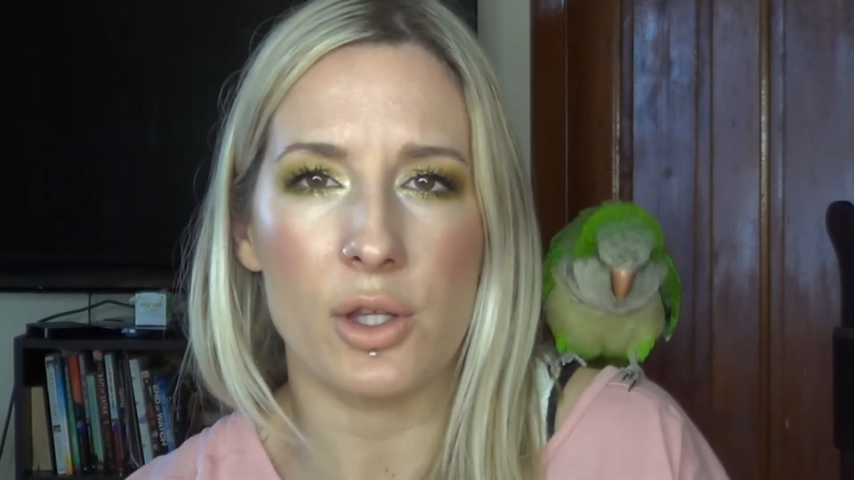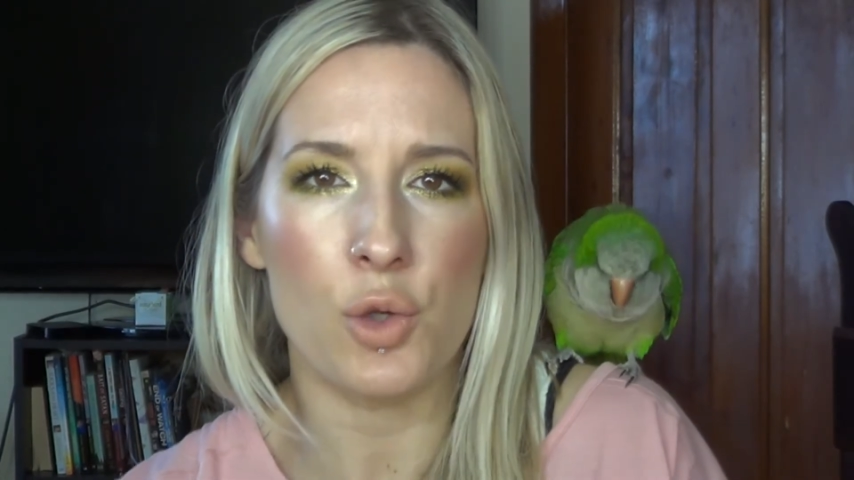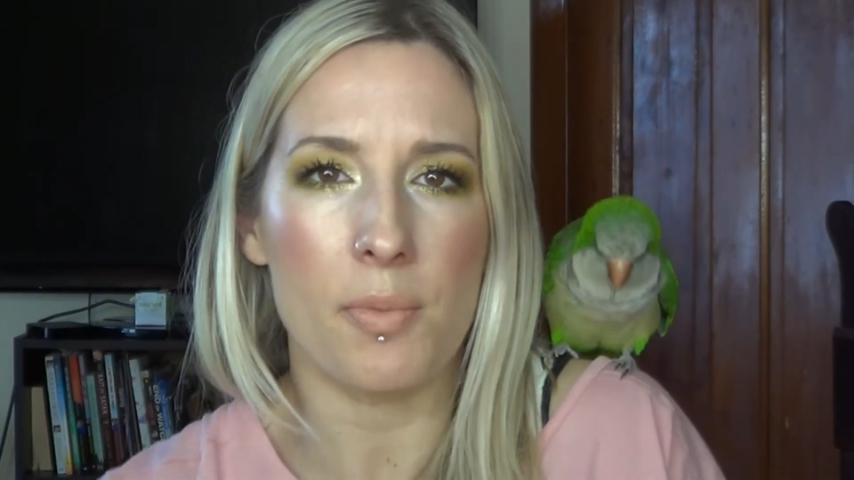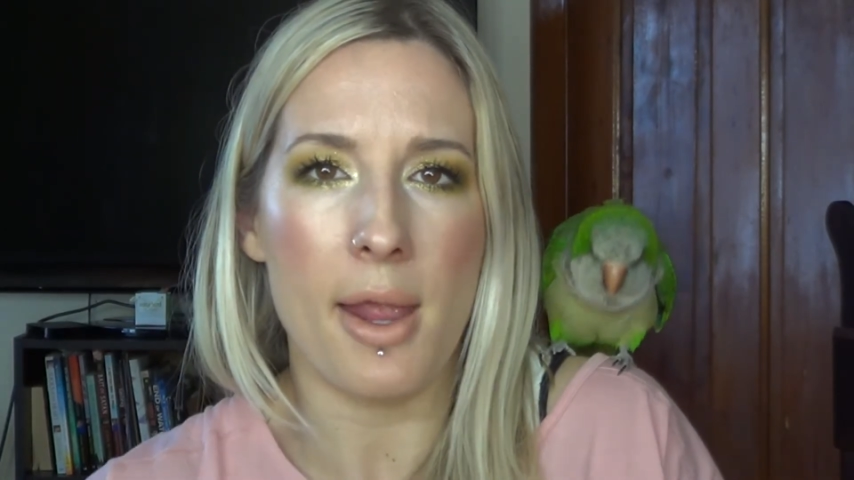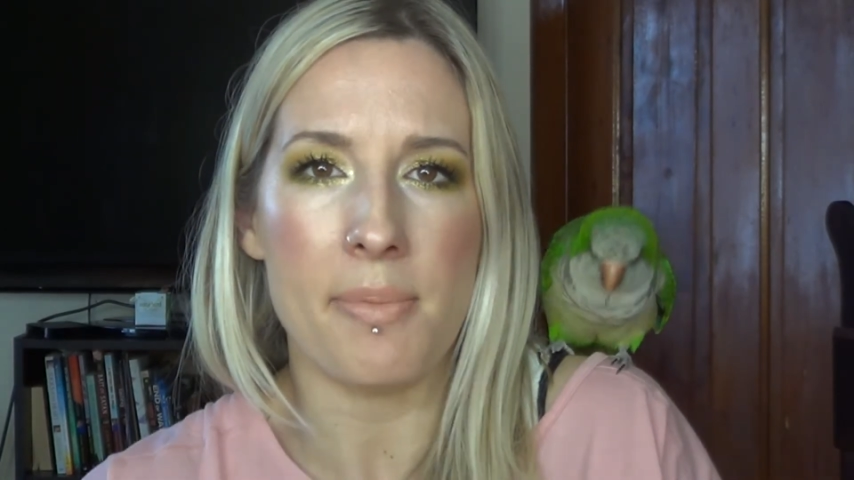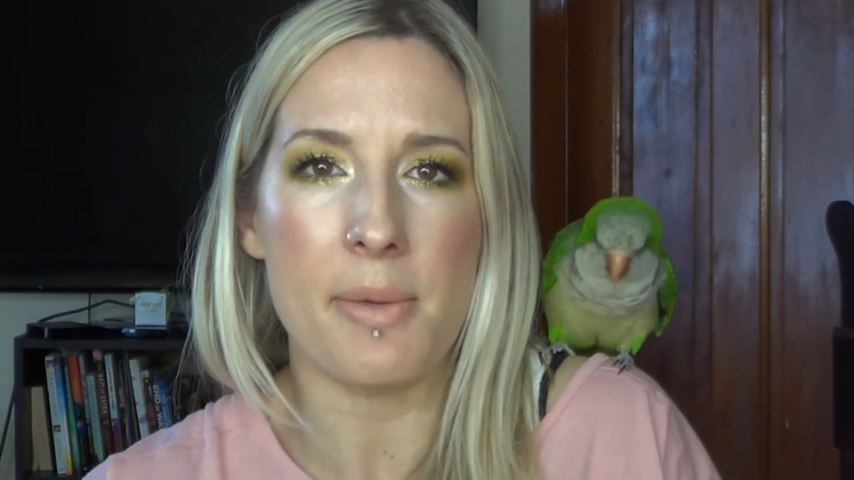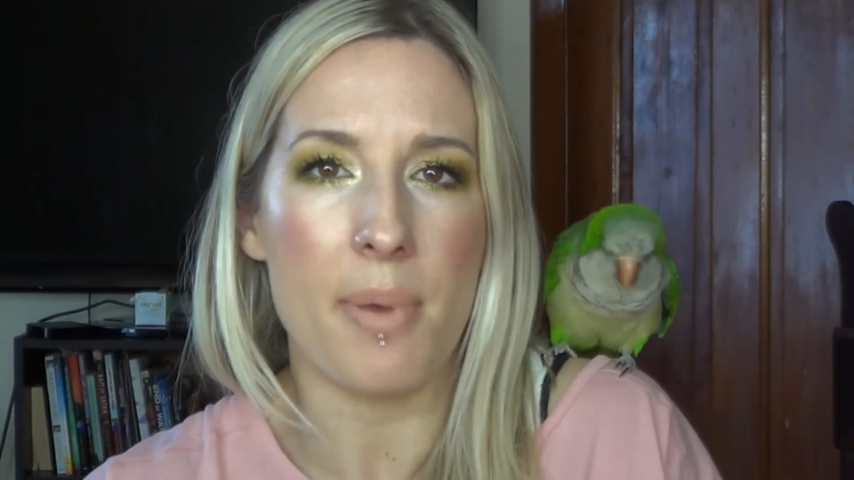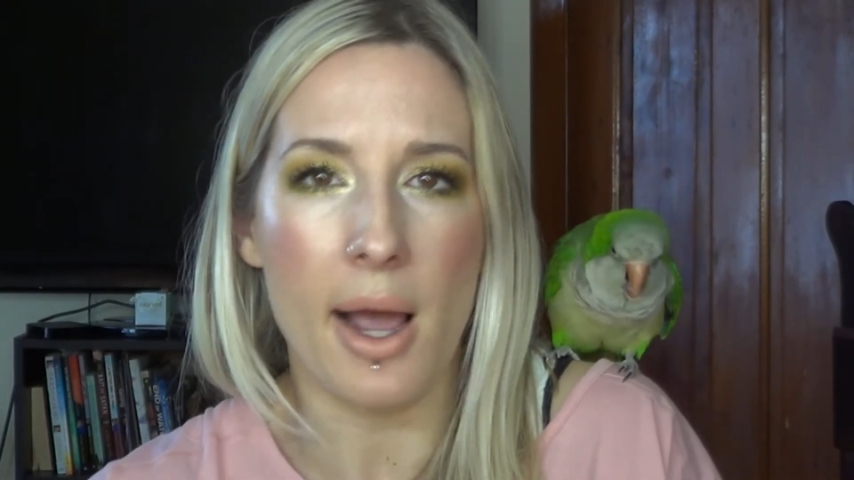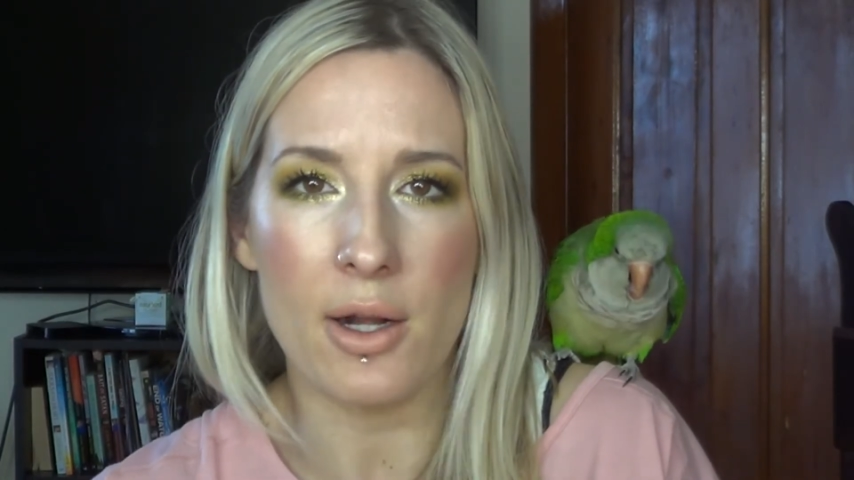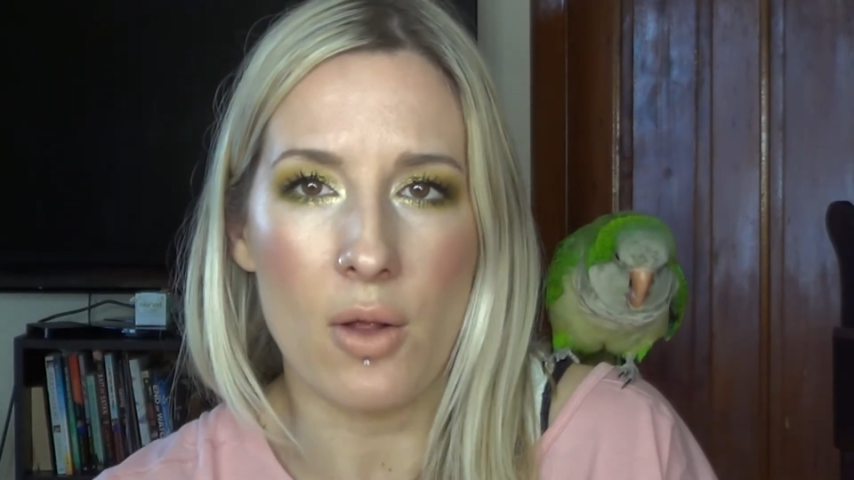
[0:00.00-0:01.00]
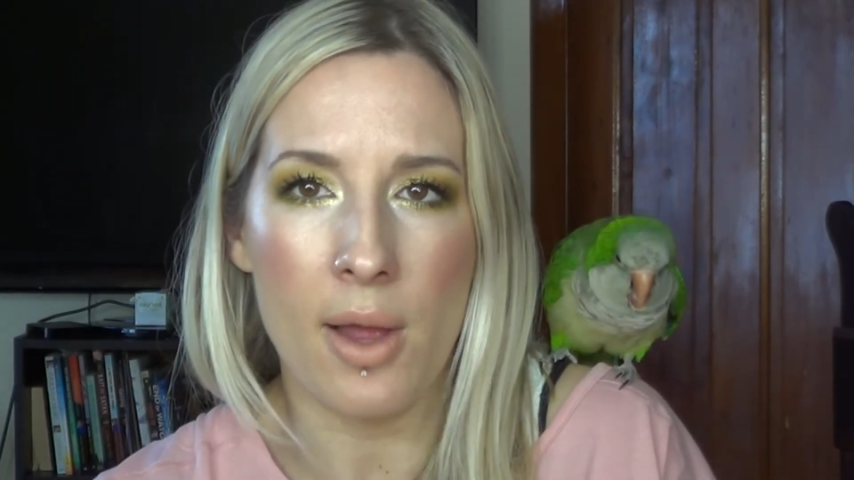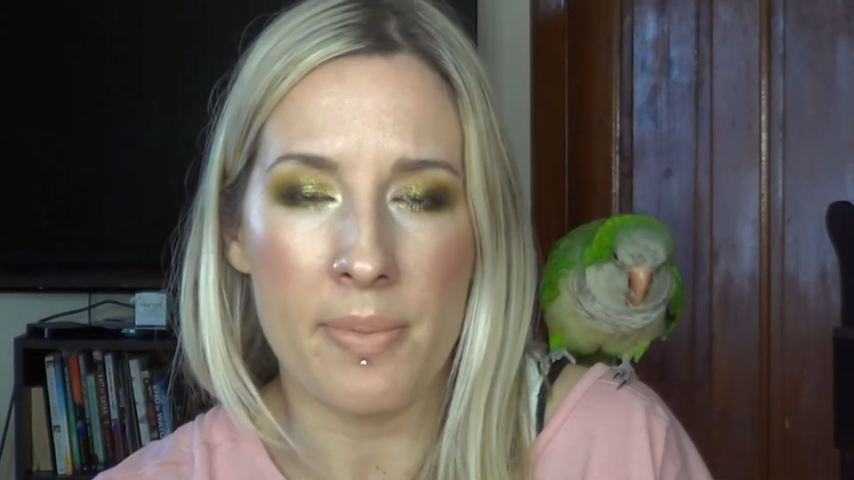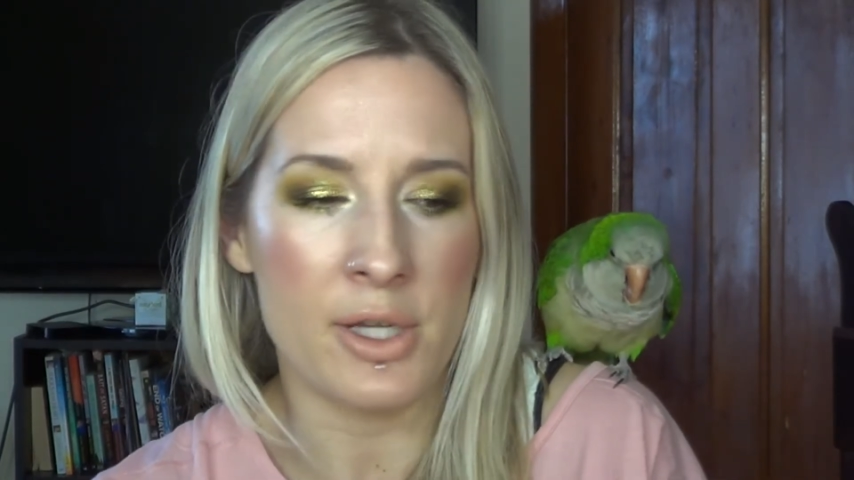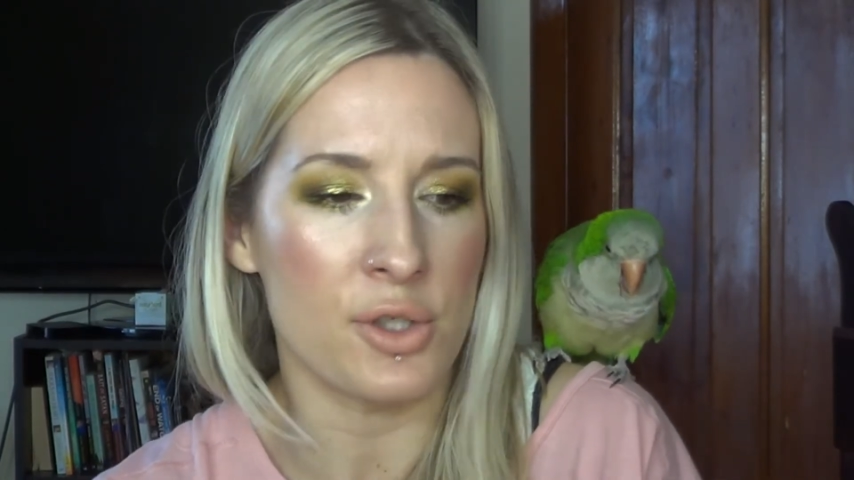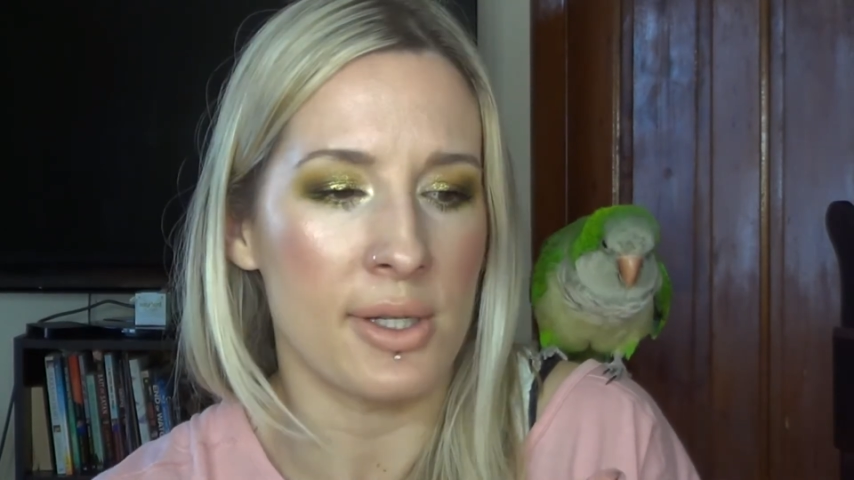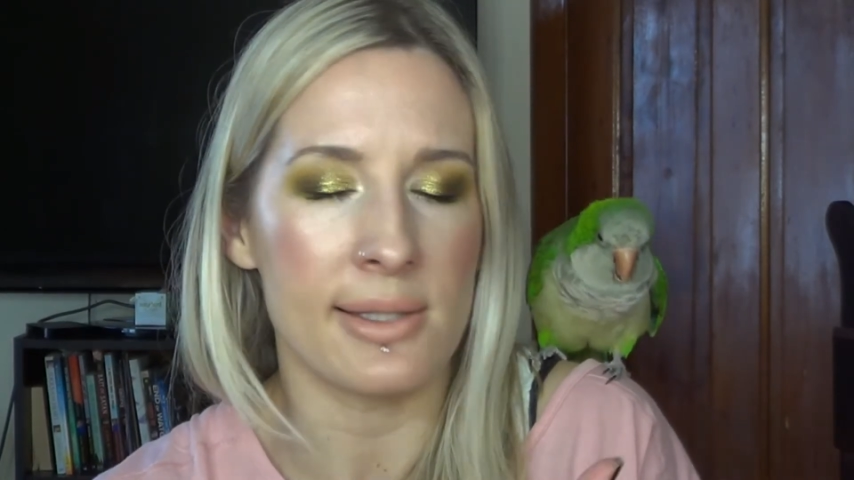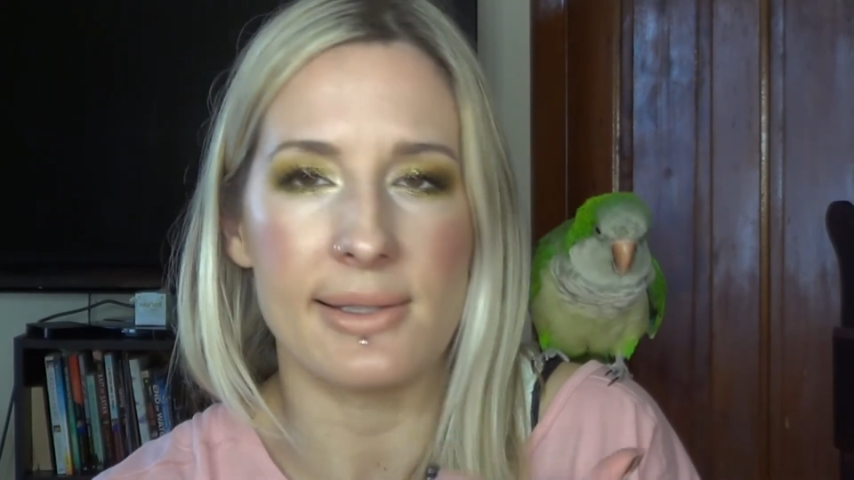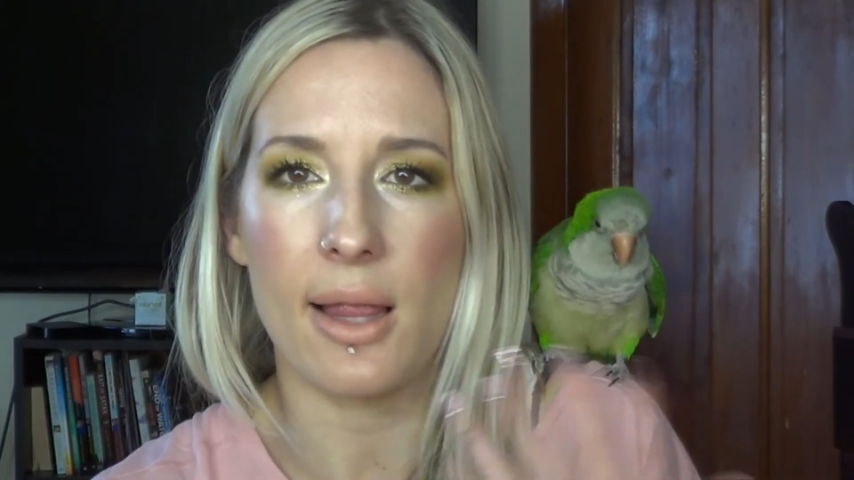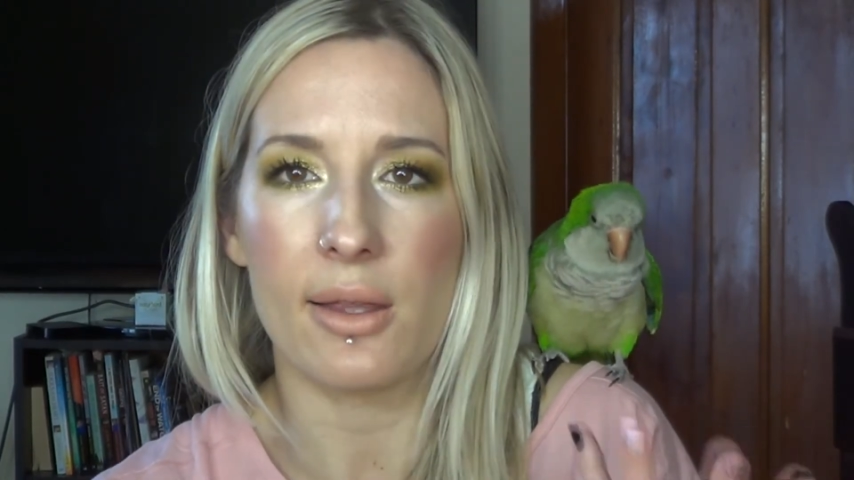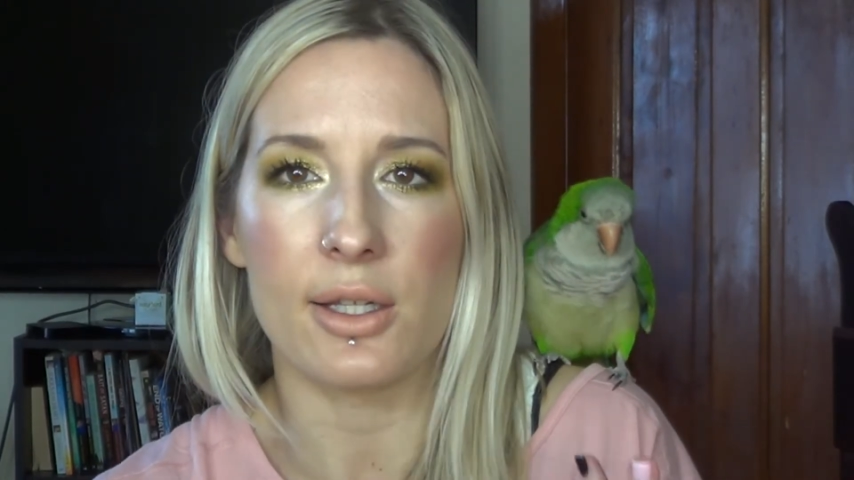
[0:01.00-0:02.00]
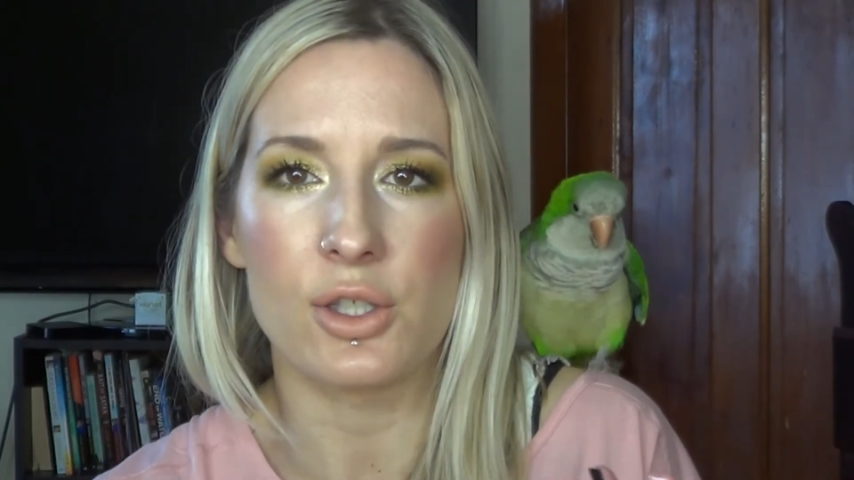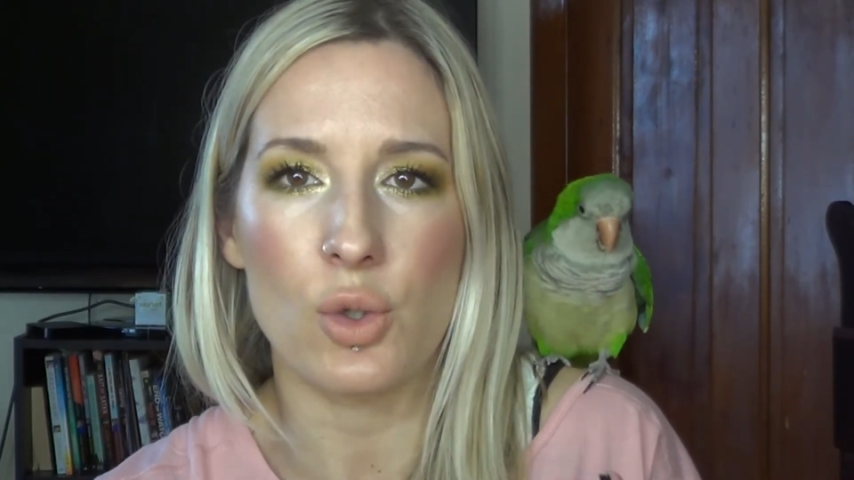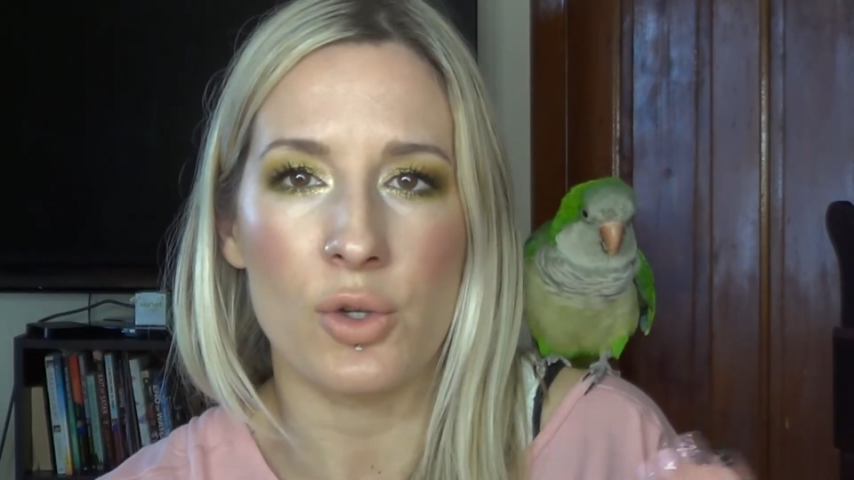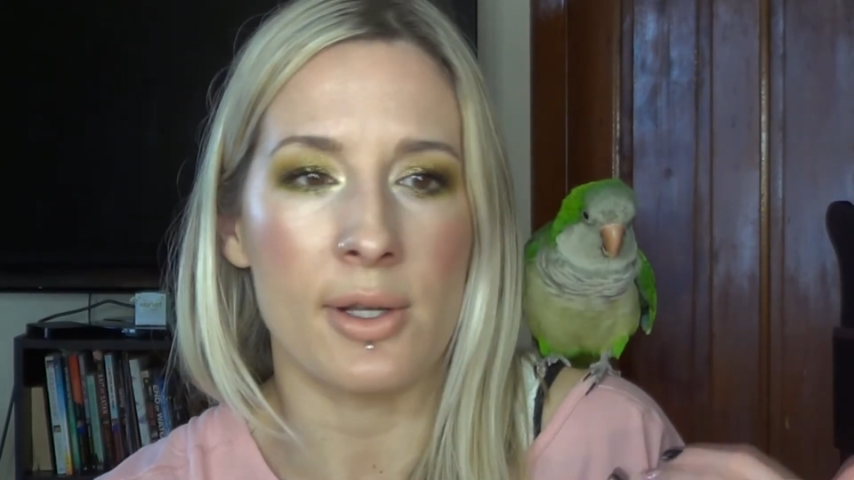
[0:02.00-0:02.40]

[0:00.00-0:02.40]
you made me buy it online because you didn't sell it in store,